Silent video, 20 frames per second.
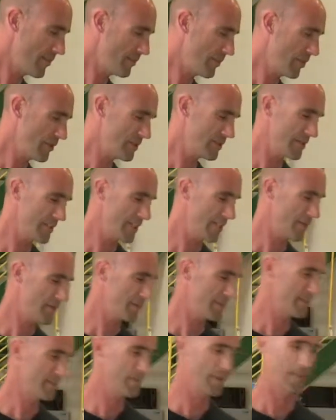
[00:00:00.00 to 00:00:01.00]
mostly in
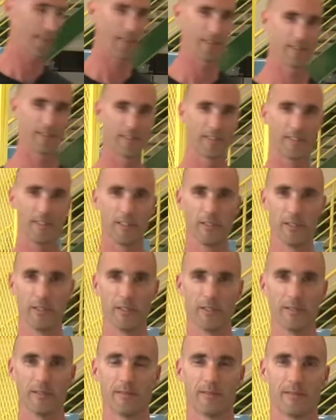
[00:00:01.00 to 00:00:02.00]
response
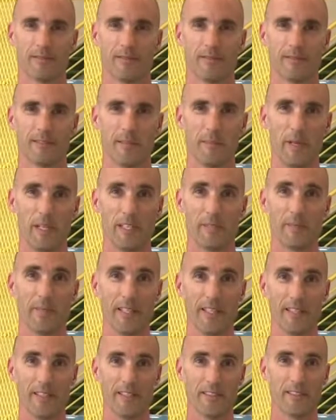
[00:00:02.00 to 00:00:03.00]
to the
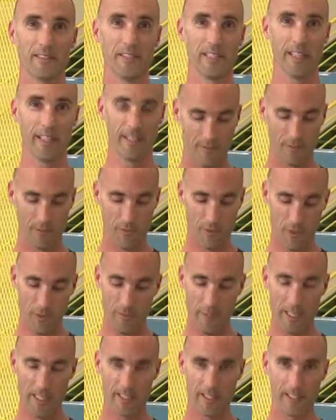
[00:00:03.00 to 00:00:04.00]
baseball industry.
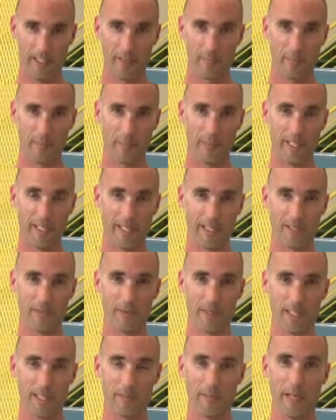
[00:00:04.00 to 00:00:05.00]
When Major League players
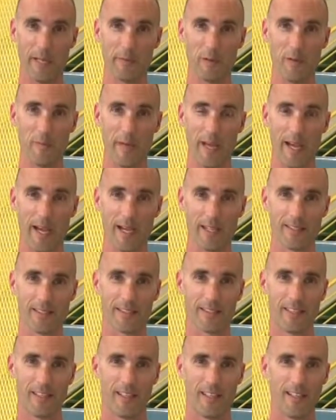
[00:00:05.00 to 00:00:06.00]
went to maple
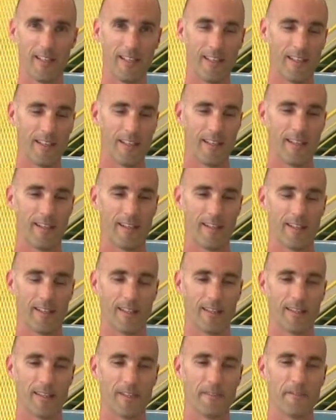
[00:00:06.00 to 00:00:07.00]
bats,
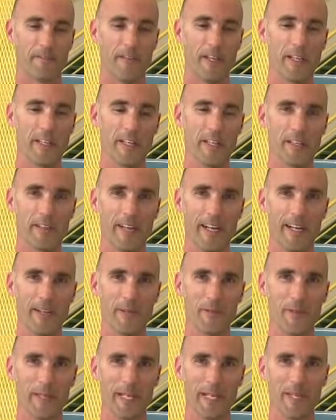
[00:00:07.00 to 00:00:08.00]
the failure
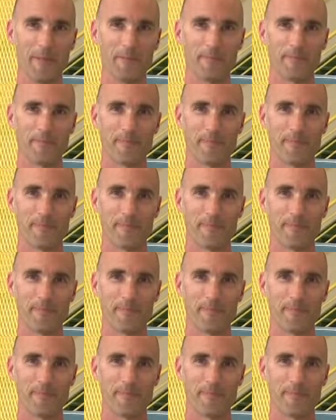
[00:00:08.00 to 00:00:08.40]
rate went up